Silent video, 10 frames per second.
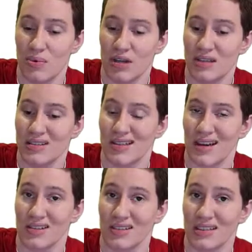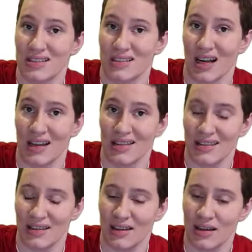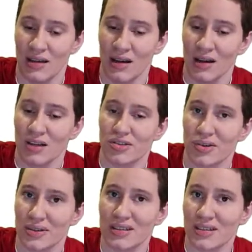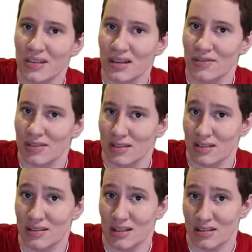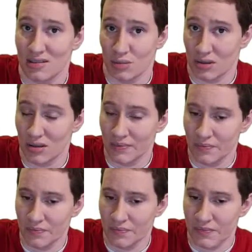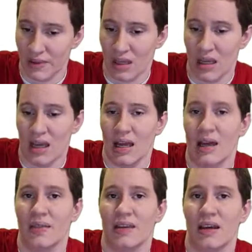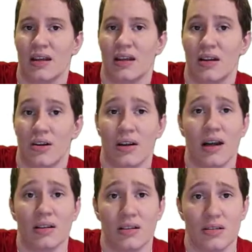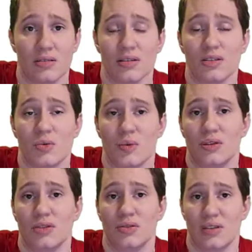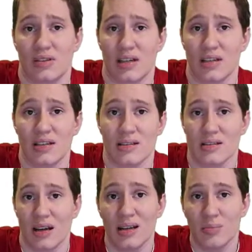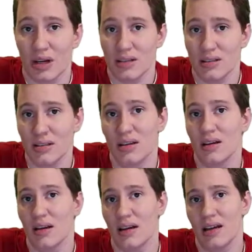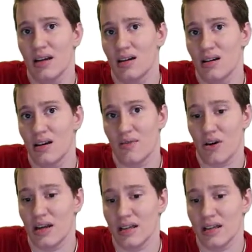but is actually sine C. So it's going to give us a decimal. And then in our calculator, this is where we do the second sign button of our